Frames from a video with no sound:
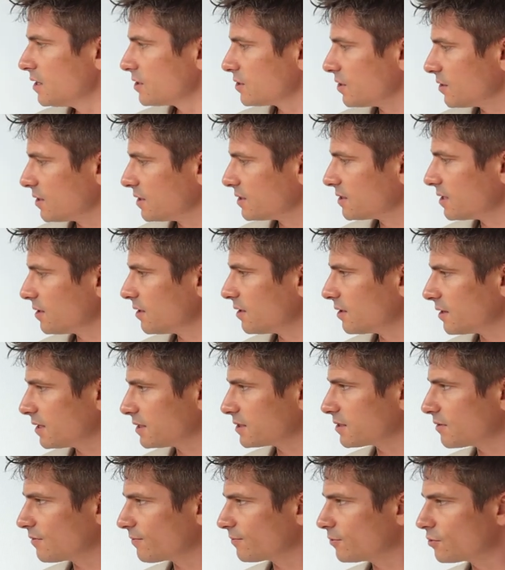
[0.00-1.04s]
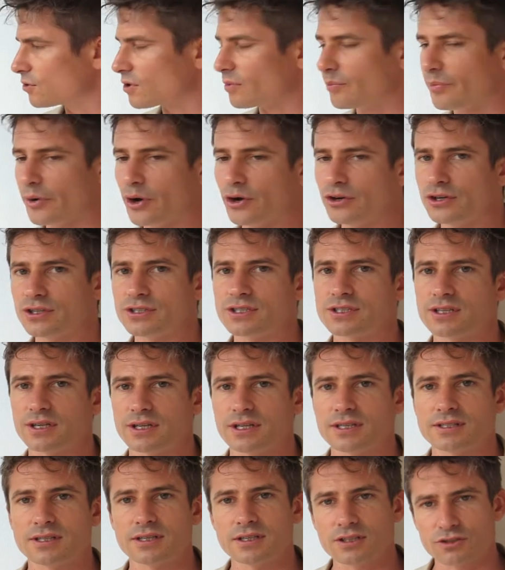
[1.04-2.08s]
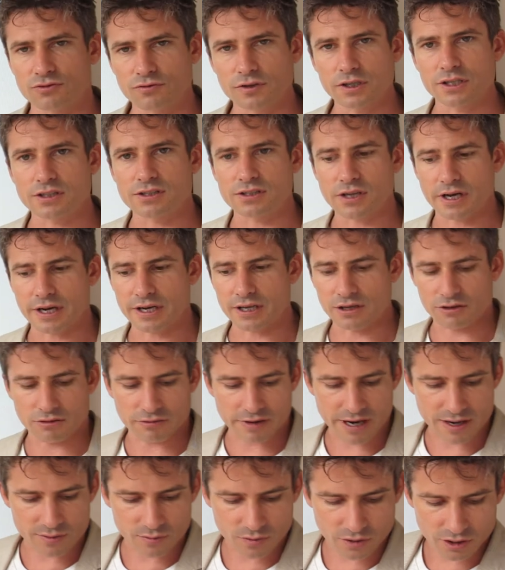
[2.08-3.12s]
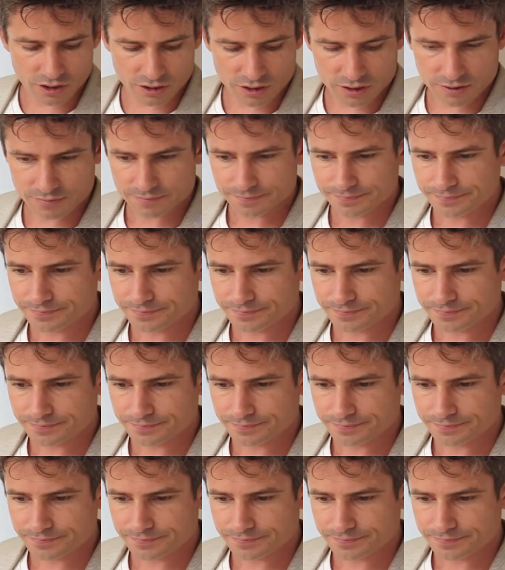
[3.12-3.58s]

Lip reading: So there's a few components to this, and it's really exciting, great work.